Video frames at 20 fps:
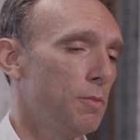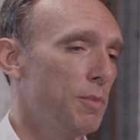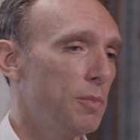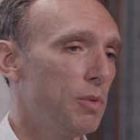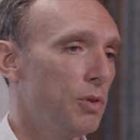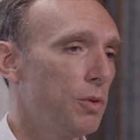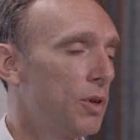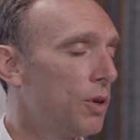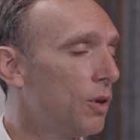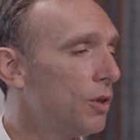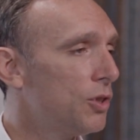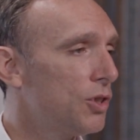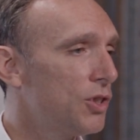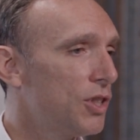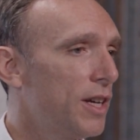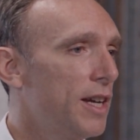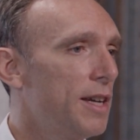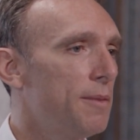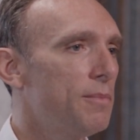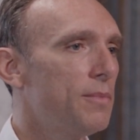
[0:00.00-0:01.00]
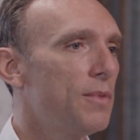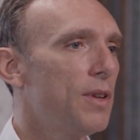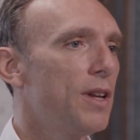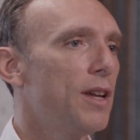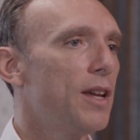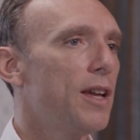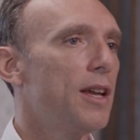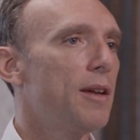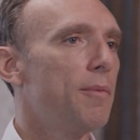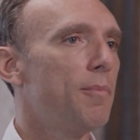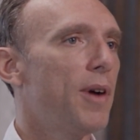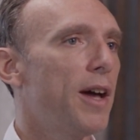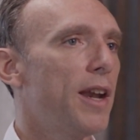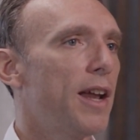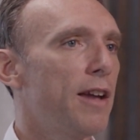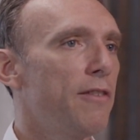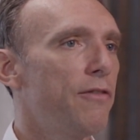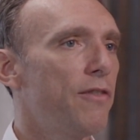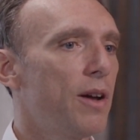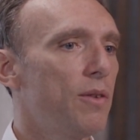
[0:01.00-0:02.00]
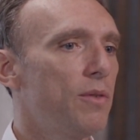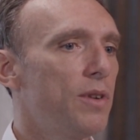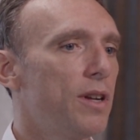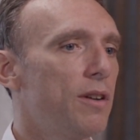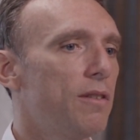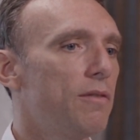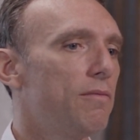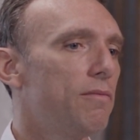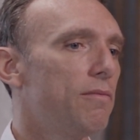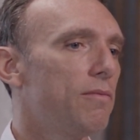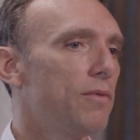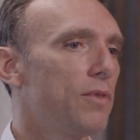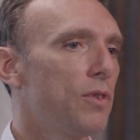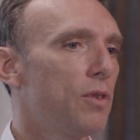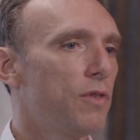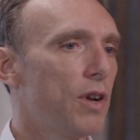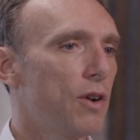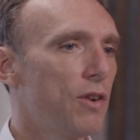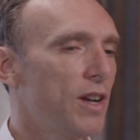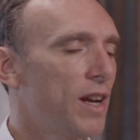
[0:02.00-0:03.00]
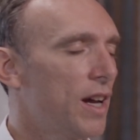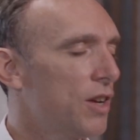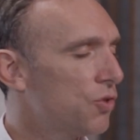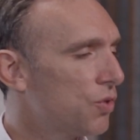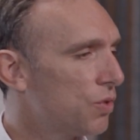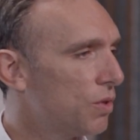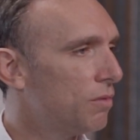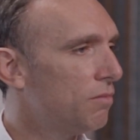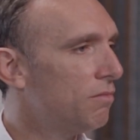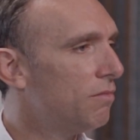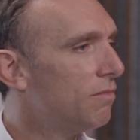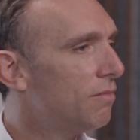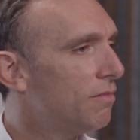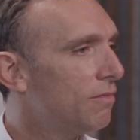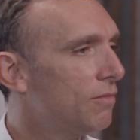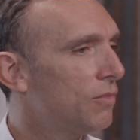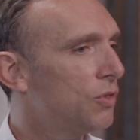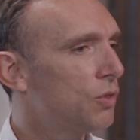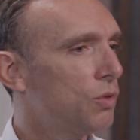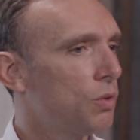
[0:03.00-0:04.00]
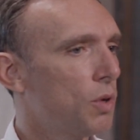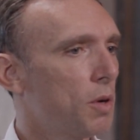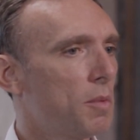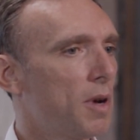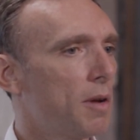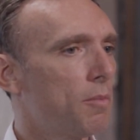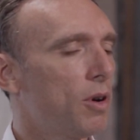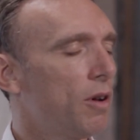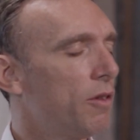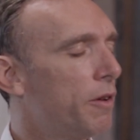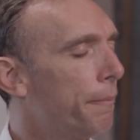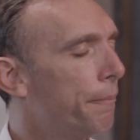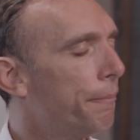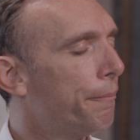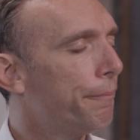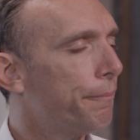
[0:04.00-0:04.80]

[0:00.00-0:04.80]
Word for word: People do it all the time, but I found it very natural to do it with my brother.